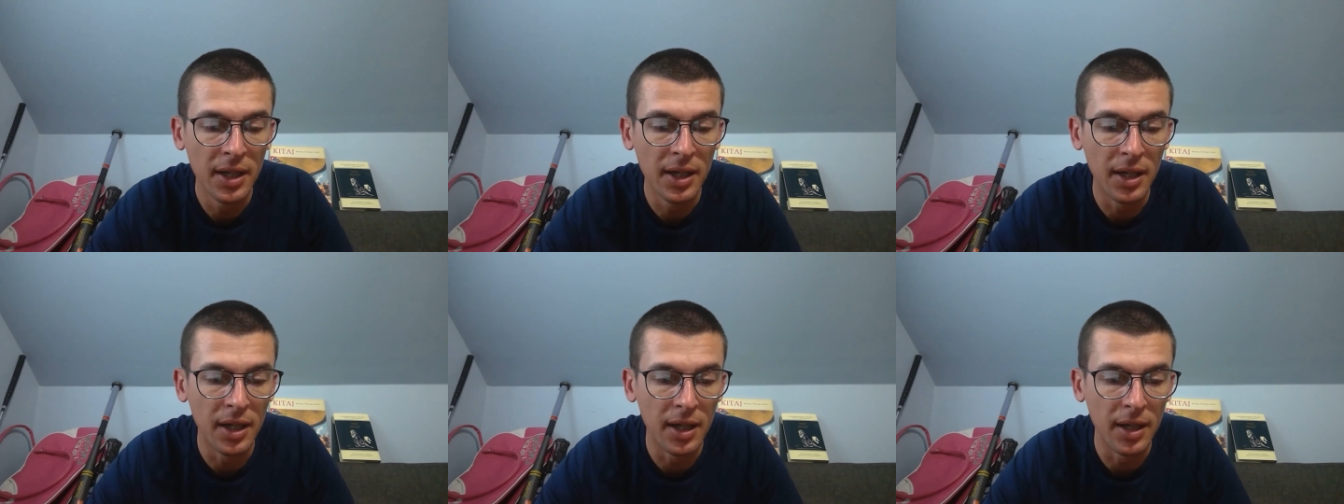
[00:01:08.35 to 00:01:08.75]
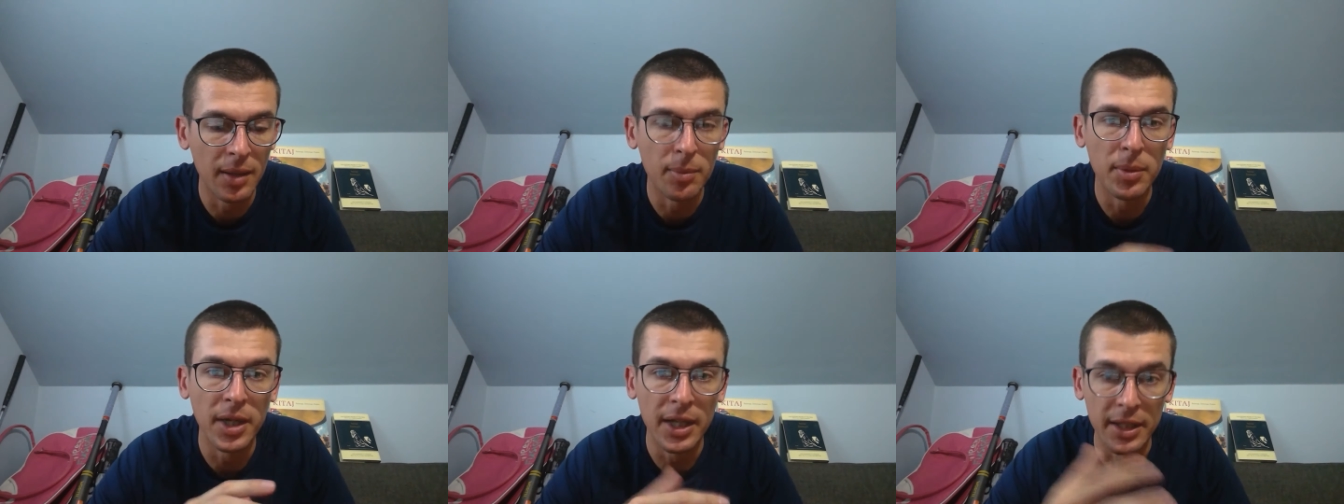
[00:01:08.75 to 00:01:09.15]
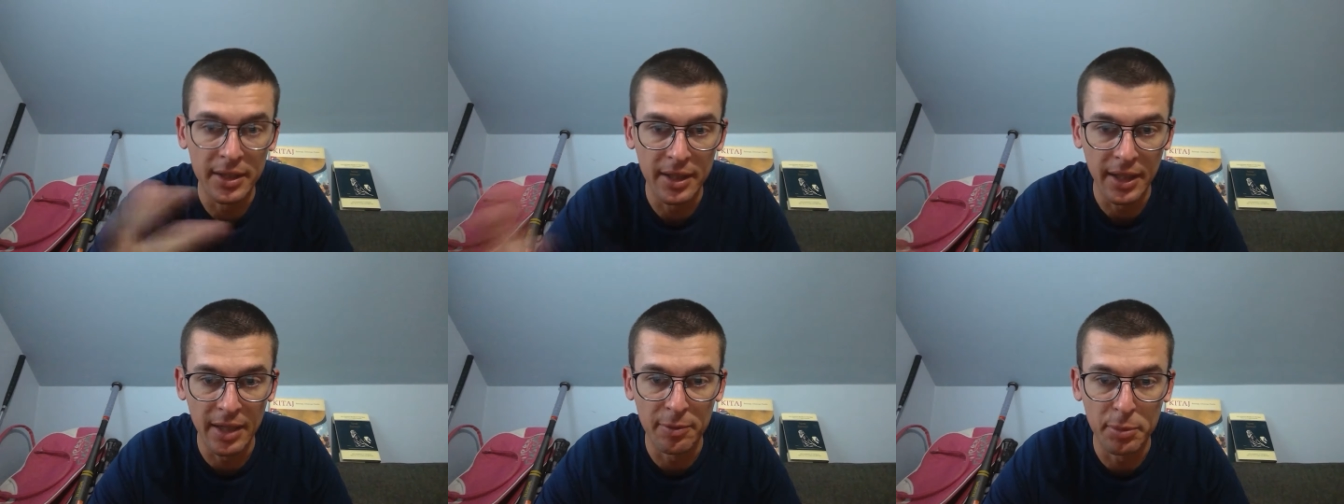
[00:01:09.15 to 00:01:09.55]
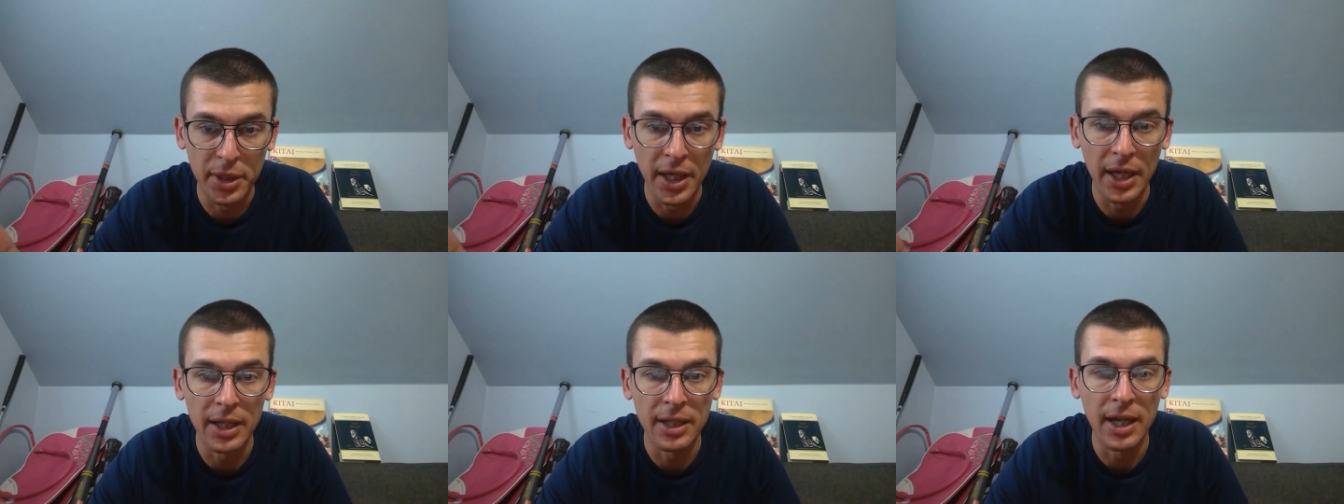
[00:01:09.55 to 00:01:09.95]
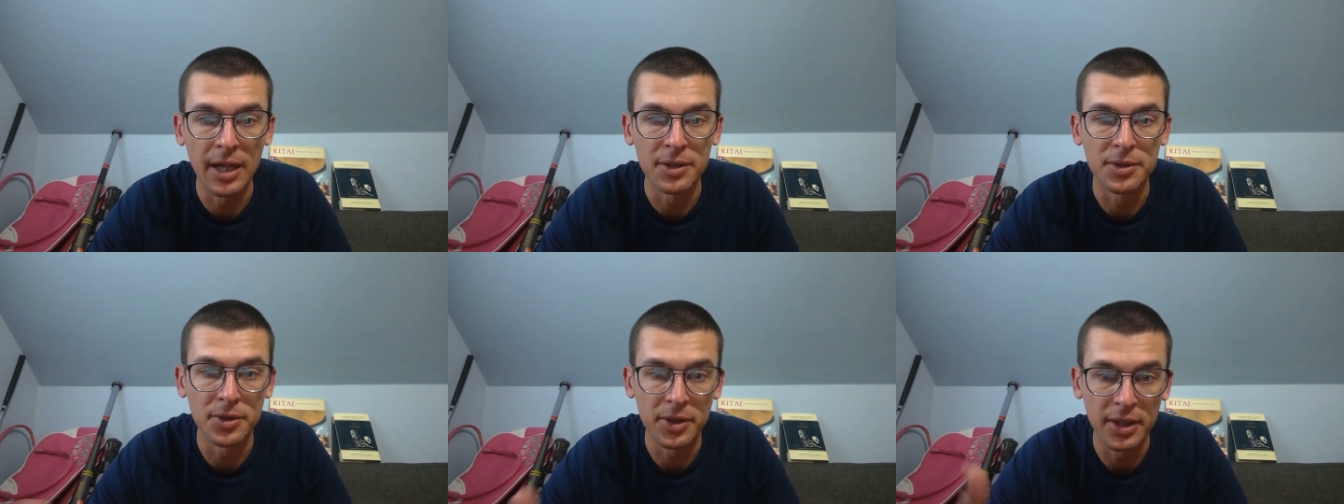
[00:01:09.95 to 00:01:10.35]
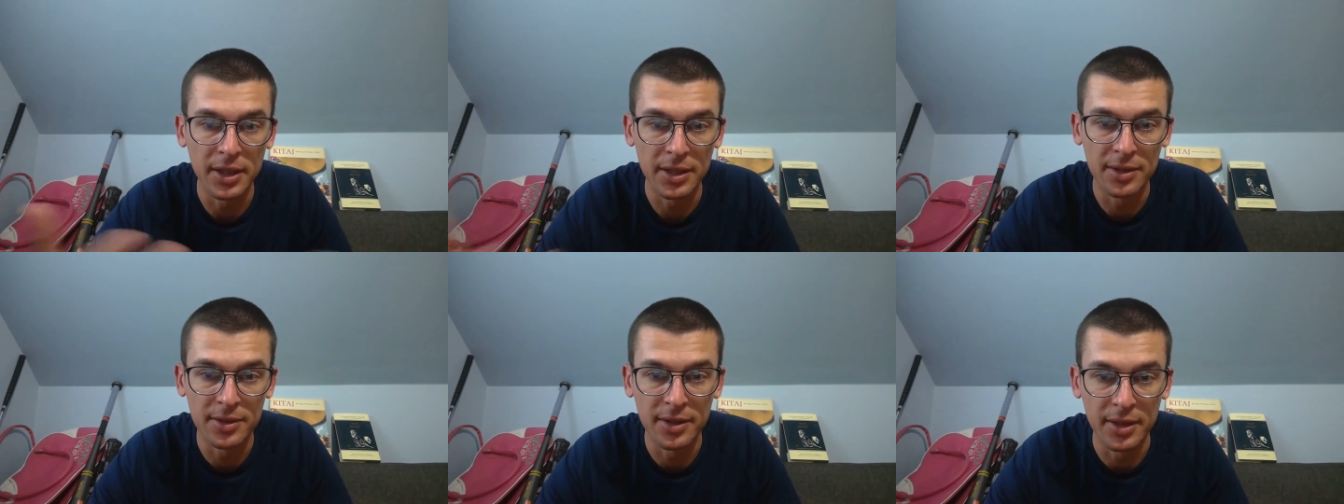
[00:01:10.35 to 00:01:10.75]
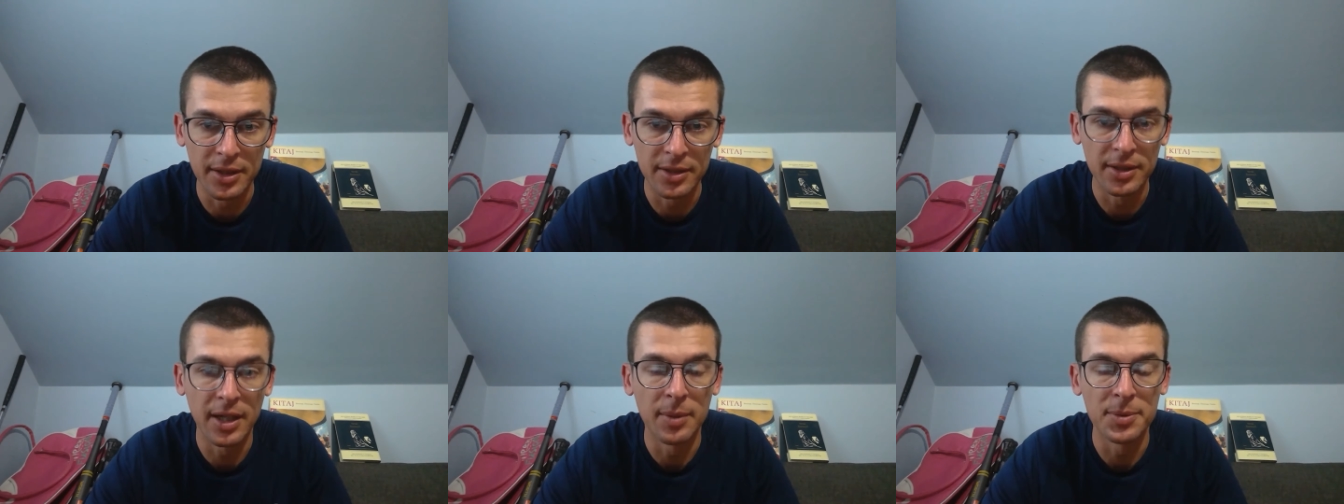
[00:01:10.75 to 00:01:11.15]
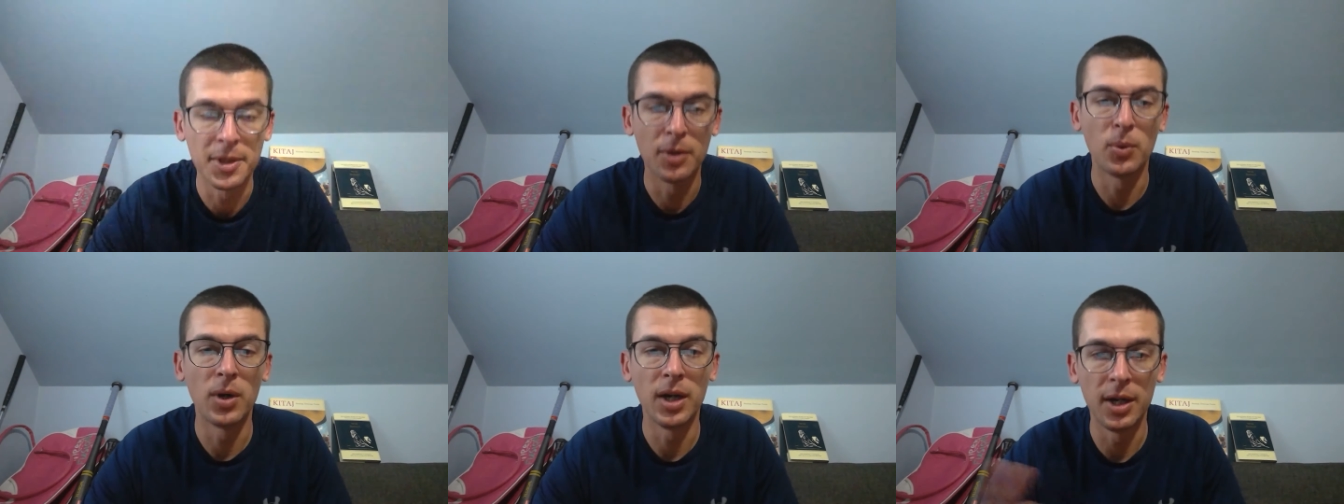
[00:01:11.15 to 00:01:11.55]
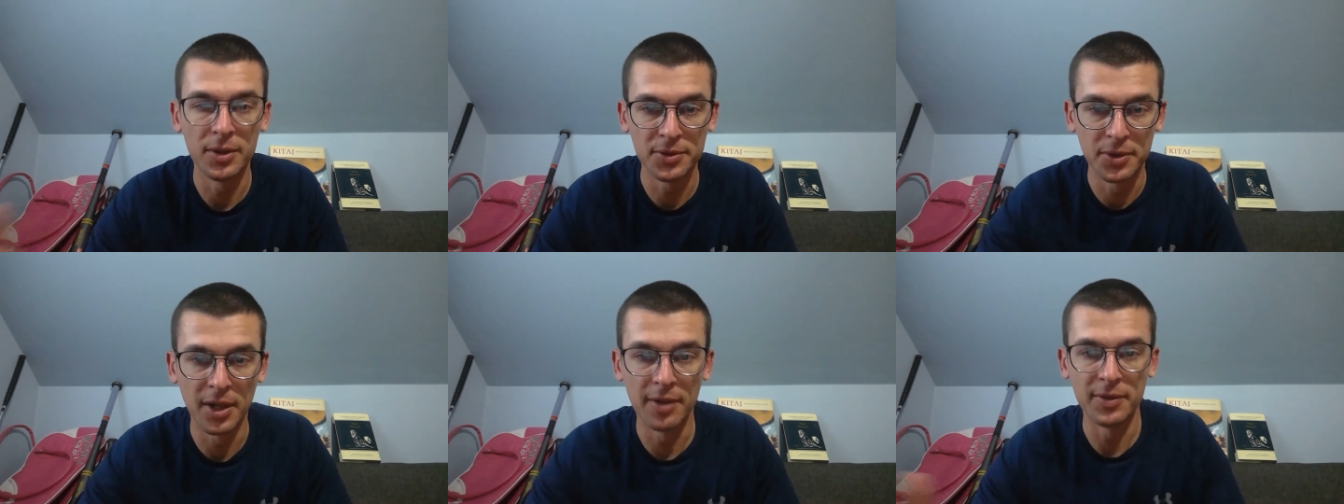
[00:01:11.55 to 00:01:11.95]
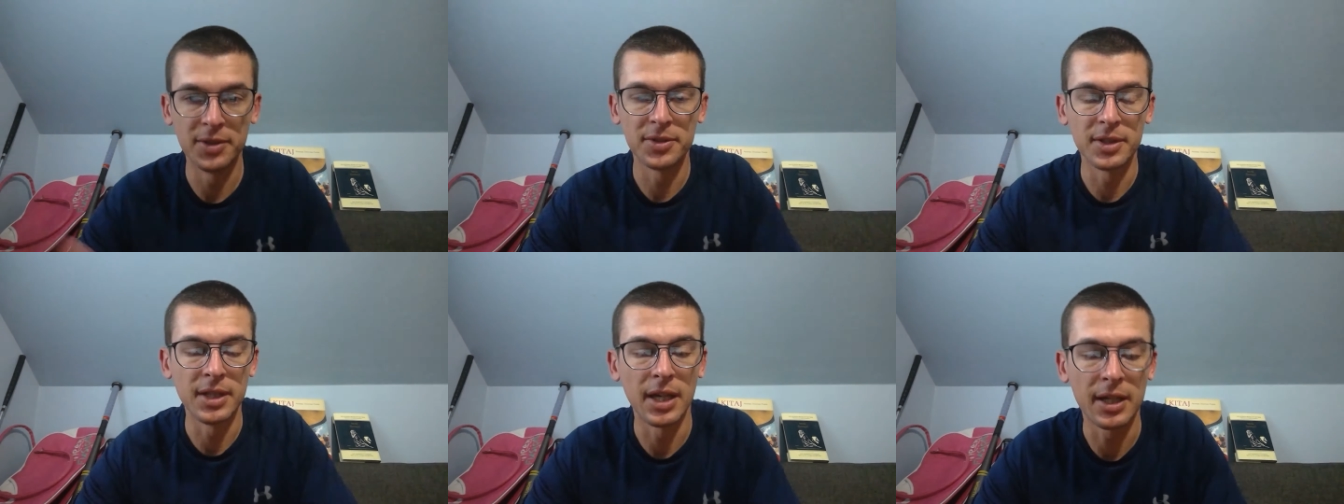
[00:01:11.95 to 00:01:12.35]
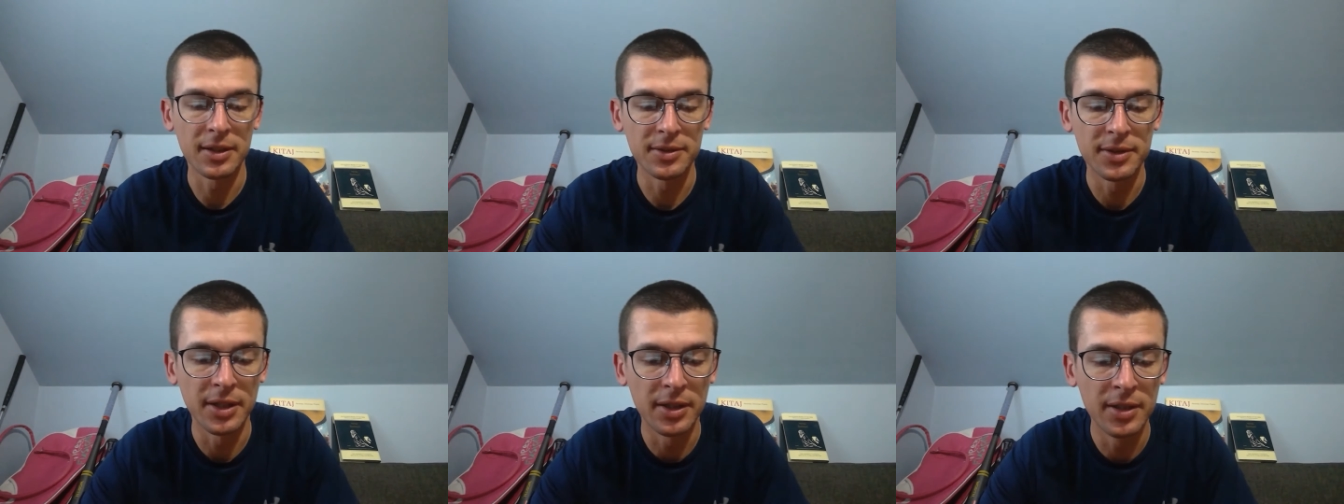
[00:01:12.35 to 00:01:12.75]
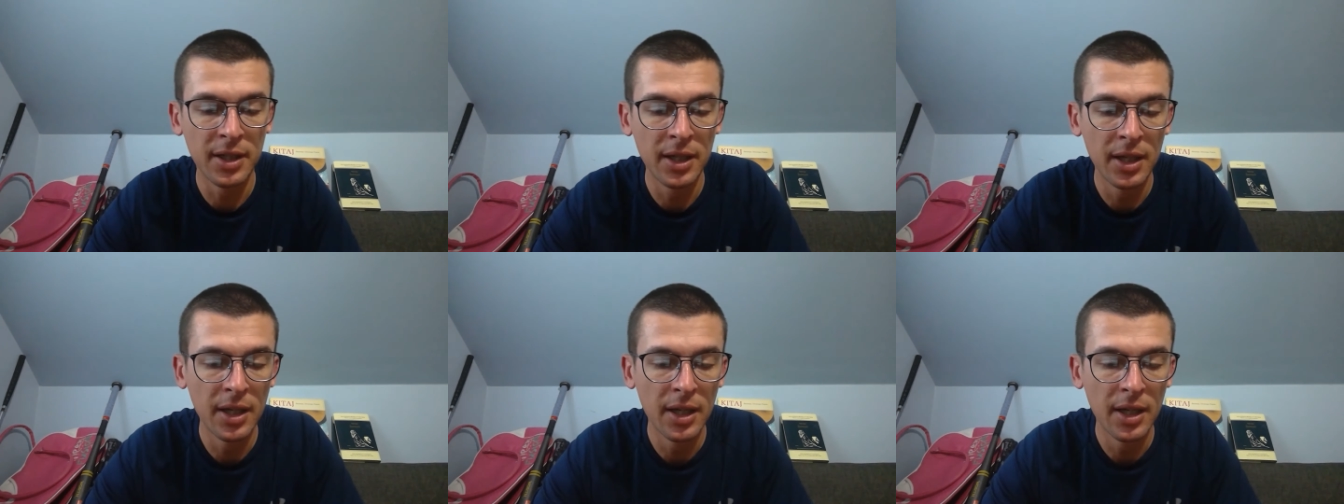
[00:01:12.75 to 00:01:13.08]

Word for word: Um, anything F B A, naturally, it's in an Amazon warehouse, so obviously that can sell.